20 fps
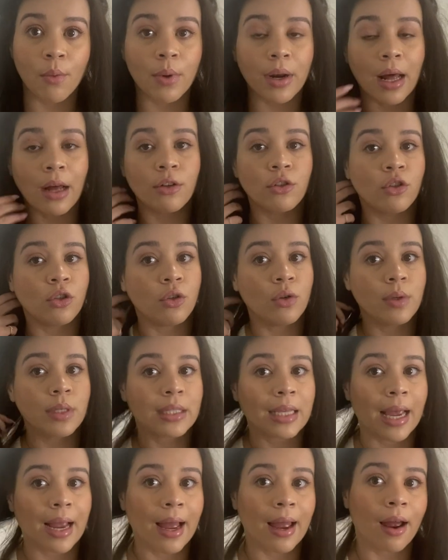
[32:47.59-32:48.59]
what I'll do is
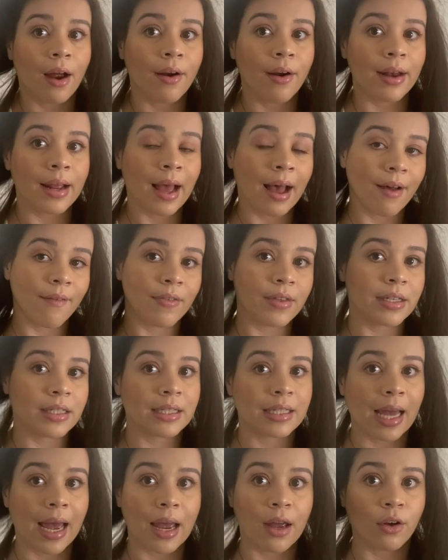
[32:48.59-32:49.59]
like I already have this
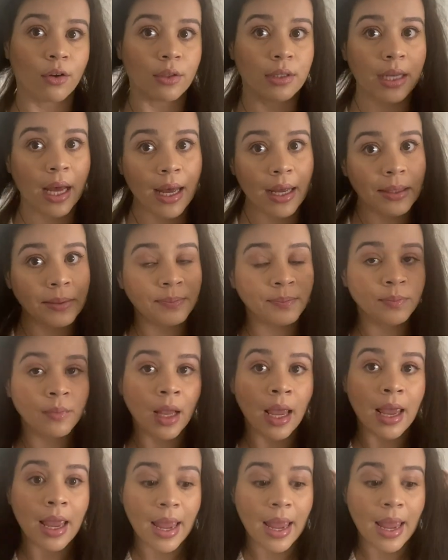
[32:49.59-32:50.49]
style done